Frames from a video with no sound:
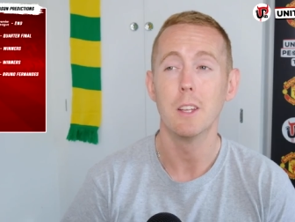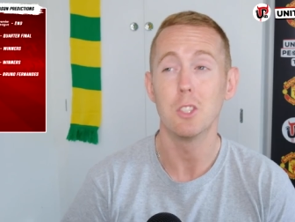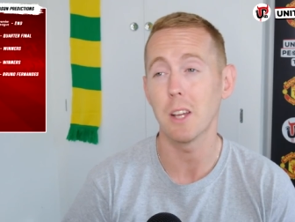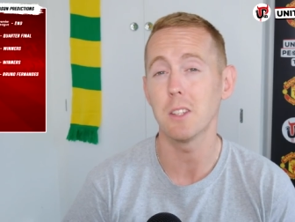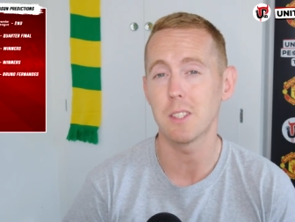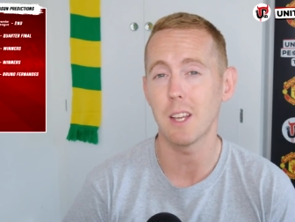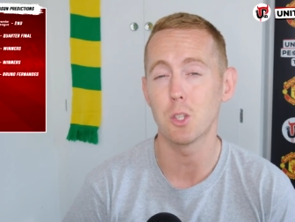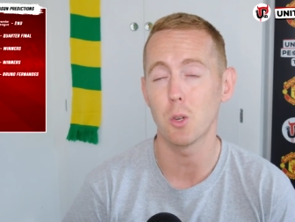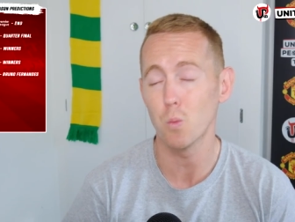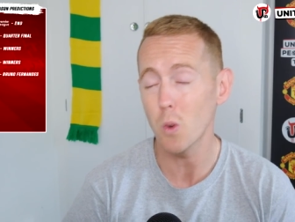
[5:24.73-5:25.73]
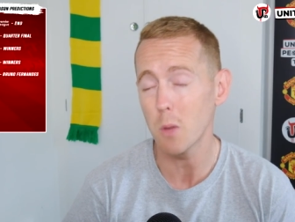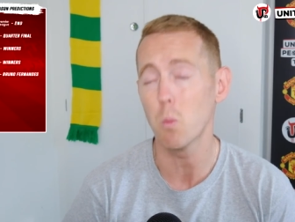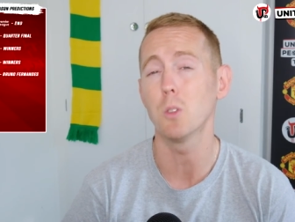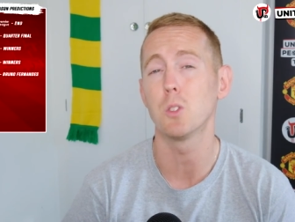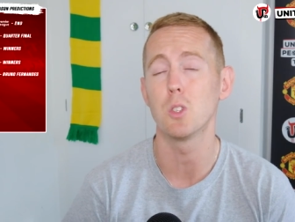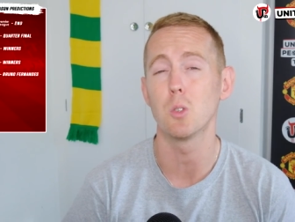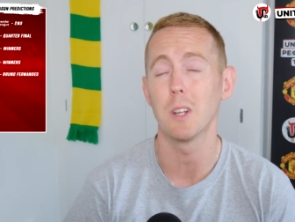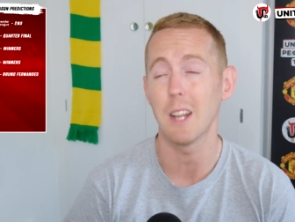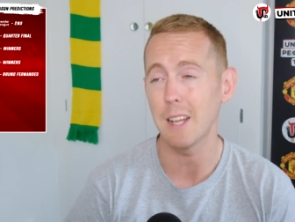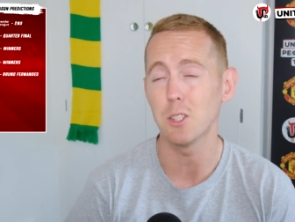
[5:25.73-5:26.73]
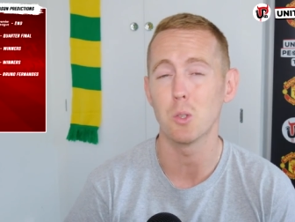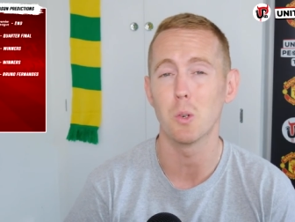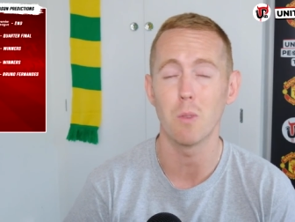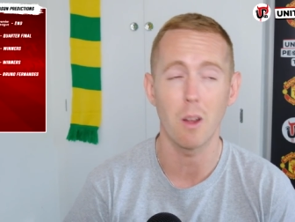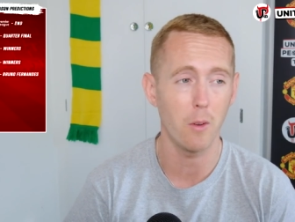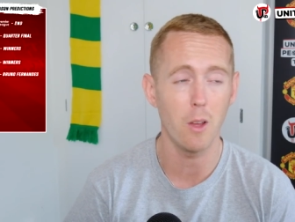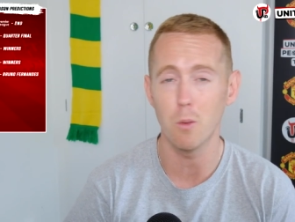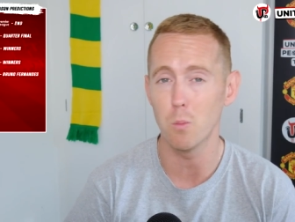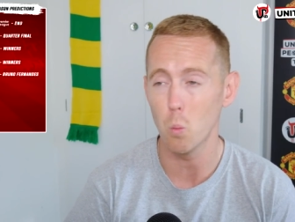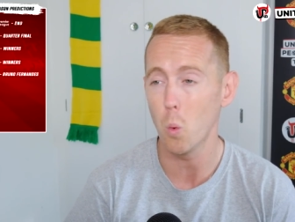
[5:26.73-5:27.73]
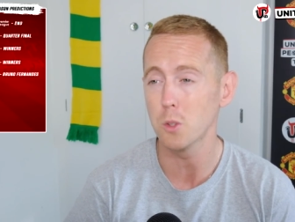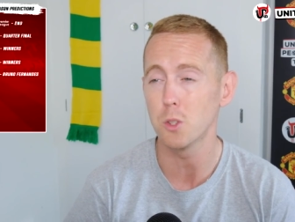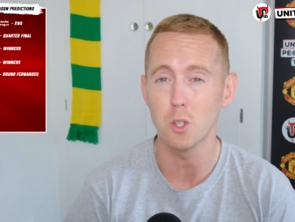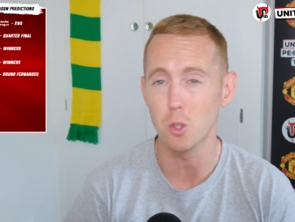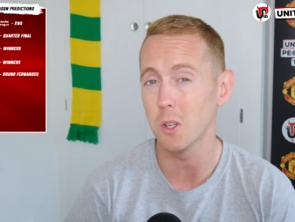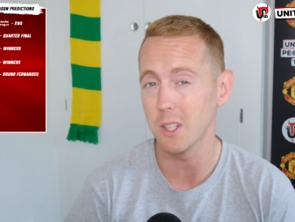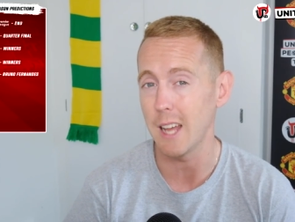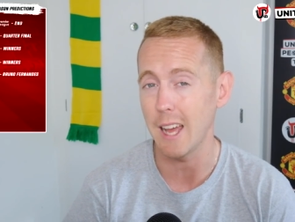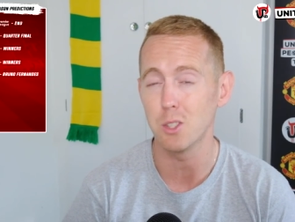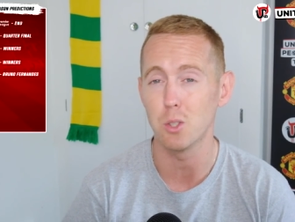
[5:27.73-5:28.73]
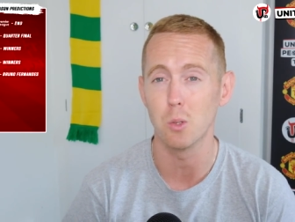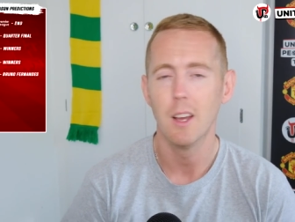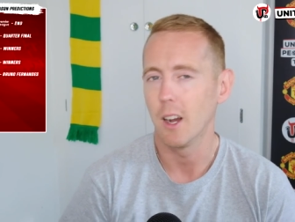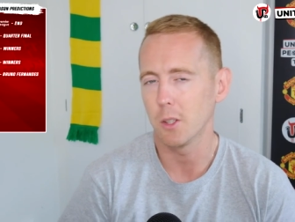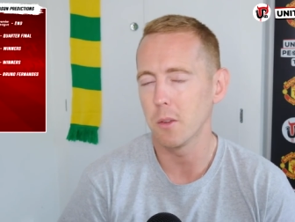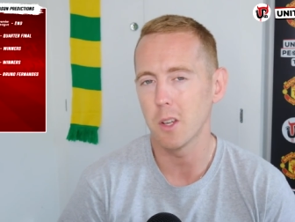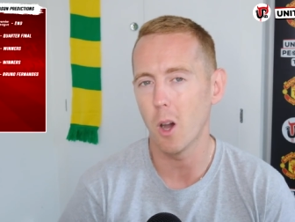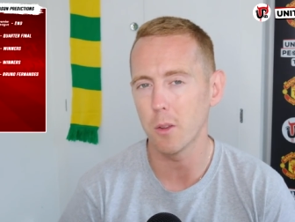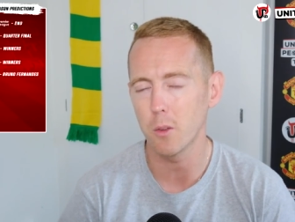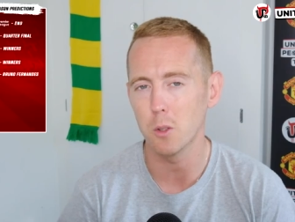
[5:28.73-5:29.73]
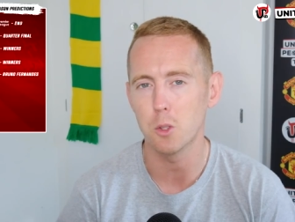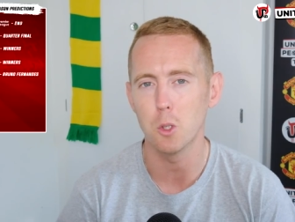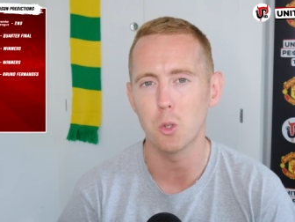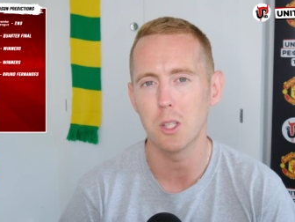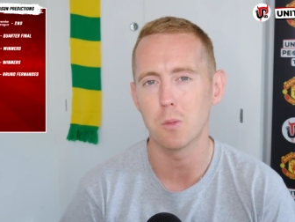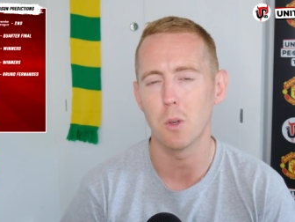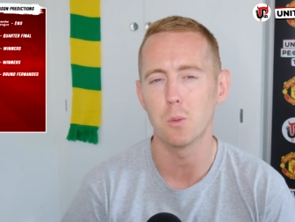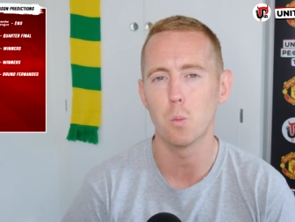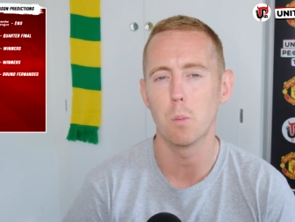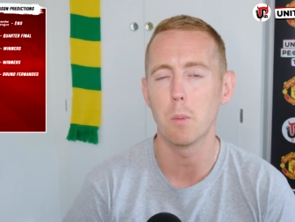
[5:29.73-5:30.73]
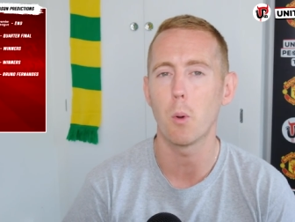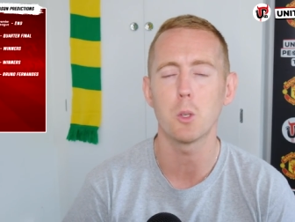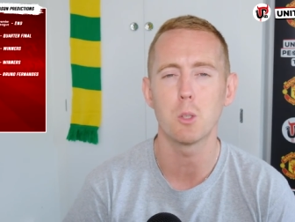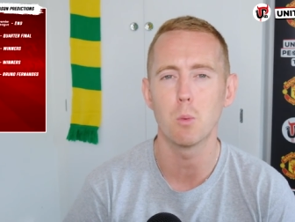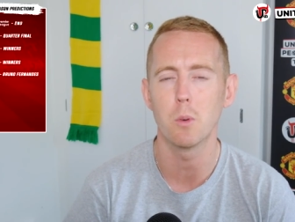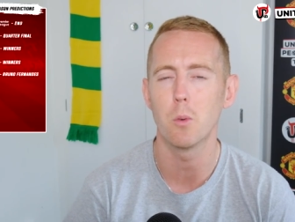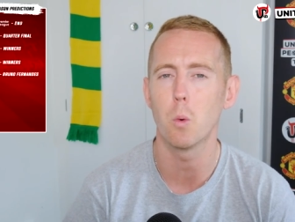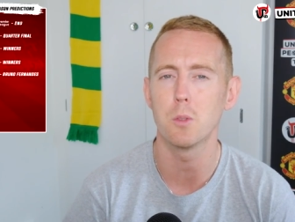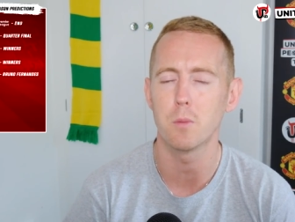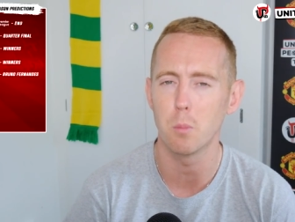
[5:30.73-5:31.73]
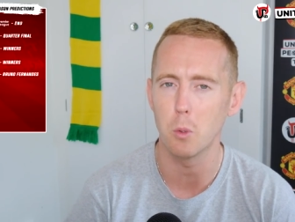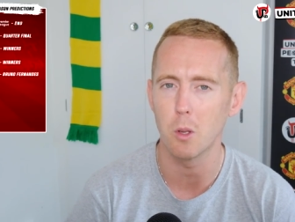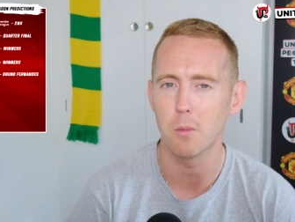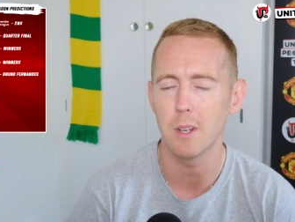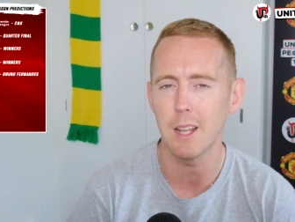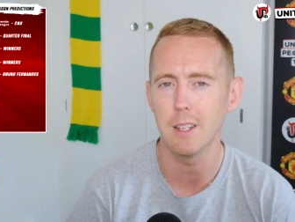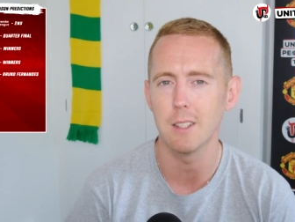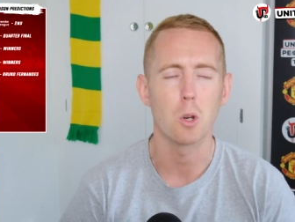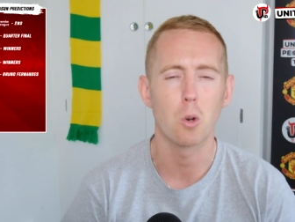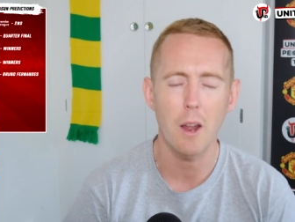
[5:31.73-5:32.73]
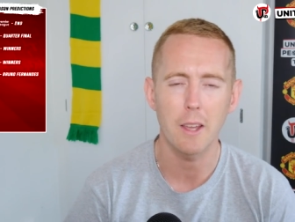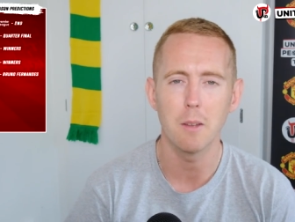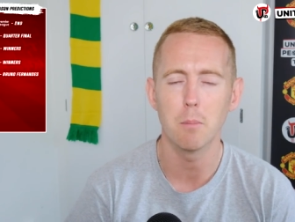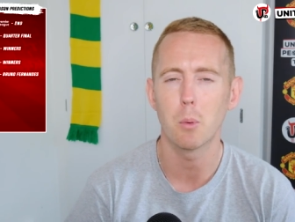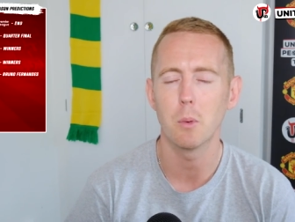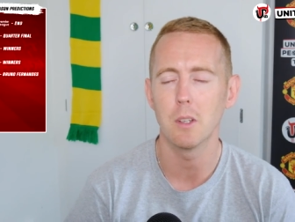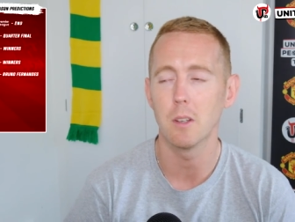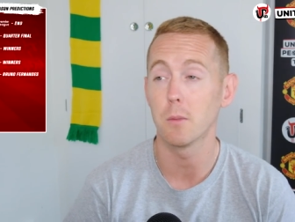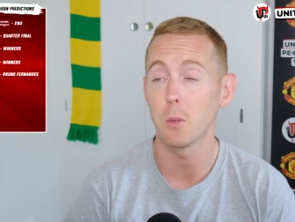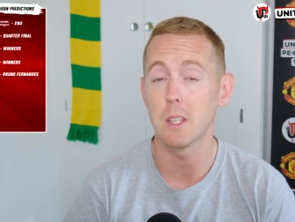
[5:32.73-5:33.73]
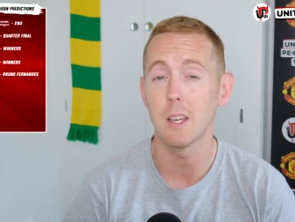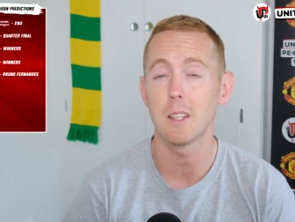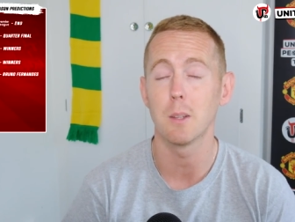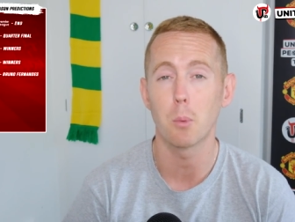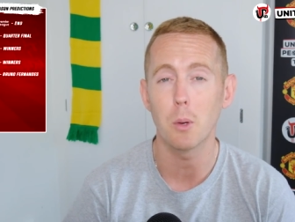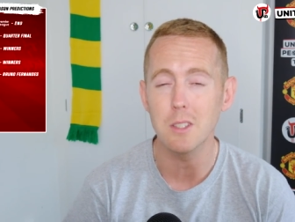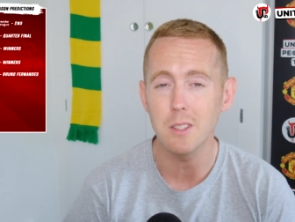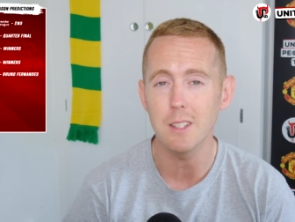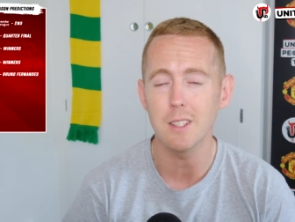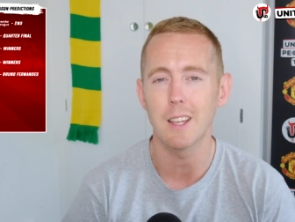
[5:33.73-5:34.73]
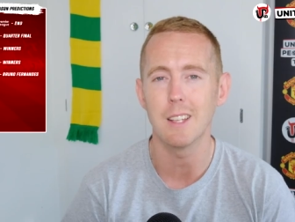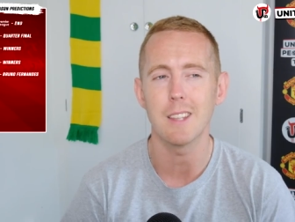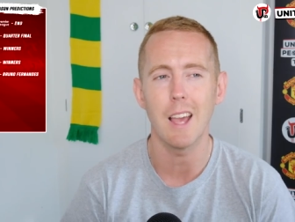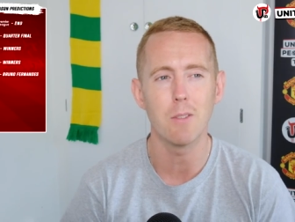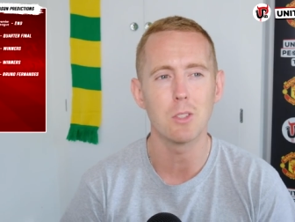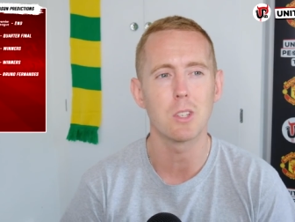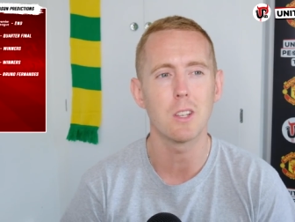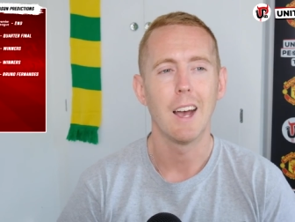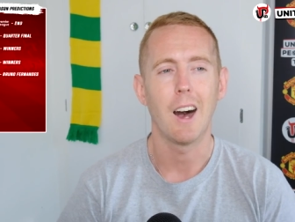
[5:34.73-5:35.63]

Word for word: Jadon Sancho really wants to join and has joined. Rafael wants to join and has joined. I don't think either of those two transfers would be possible if it wasn't for Bruno Fernandes. Cracking uh, free kick in the preseason against Everton.